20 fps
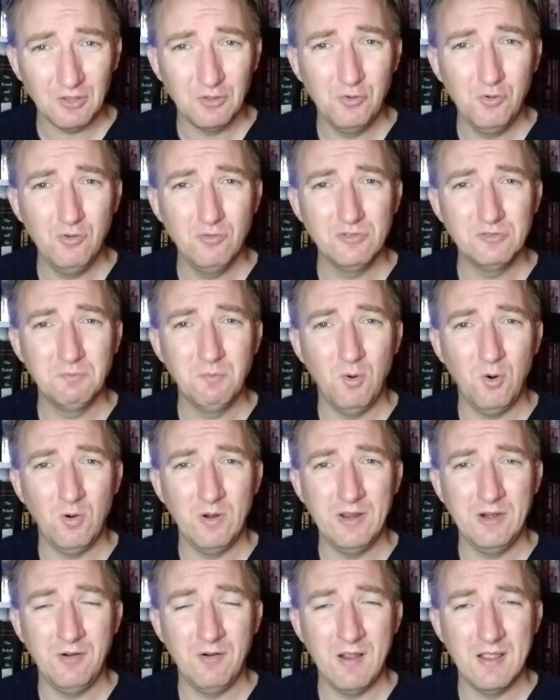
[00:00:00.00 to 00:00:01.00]
who's
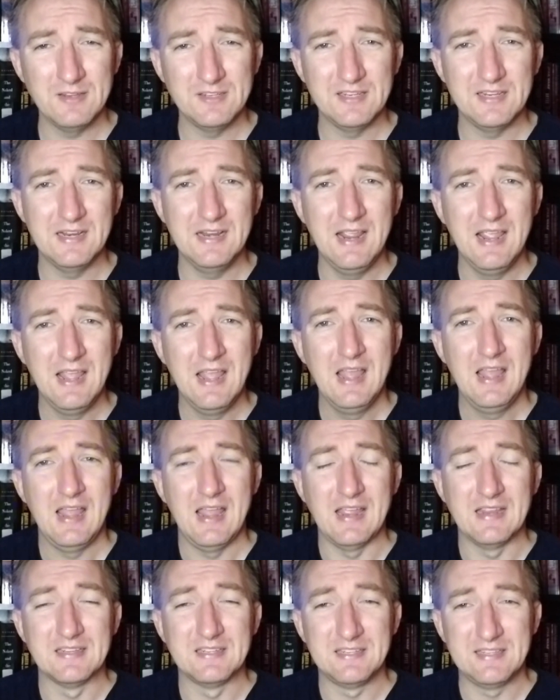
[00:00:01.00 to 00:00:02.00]
more interested
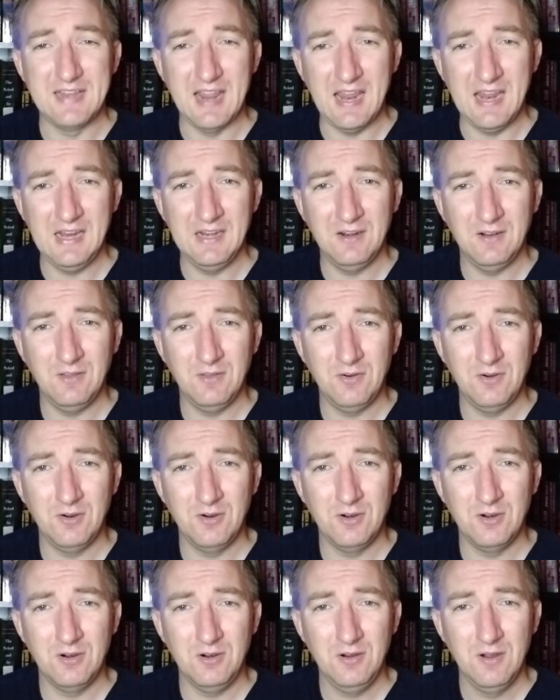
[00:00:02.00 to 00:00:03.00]
in staying a
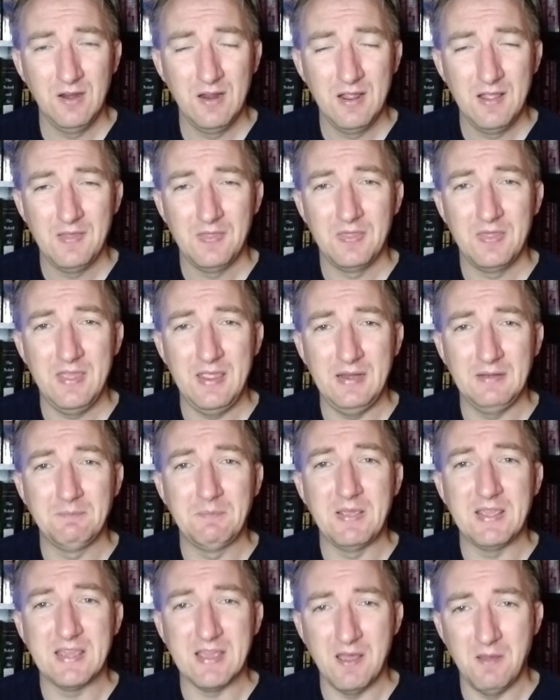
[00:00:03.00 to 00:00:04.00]
learner than
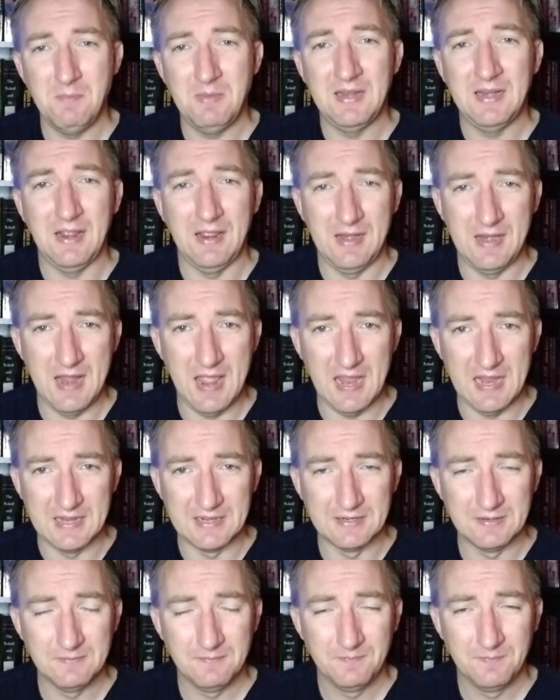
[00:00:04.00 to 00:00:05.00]
becoming a
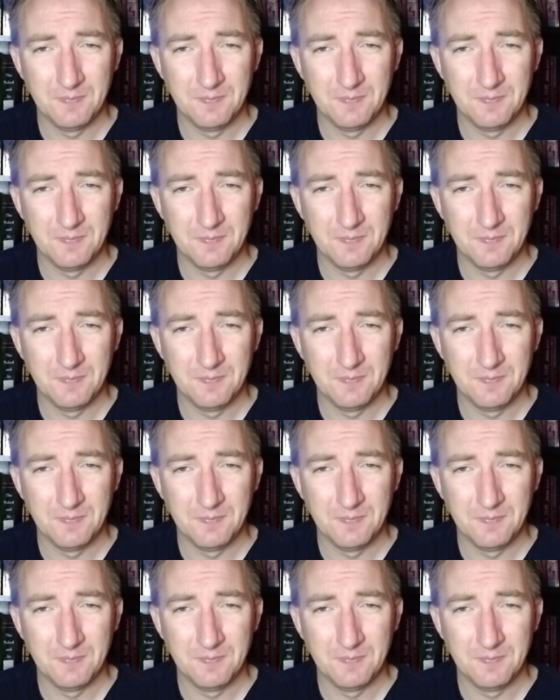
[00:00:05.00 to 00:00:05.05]
knight.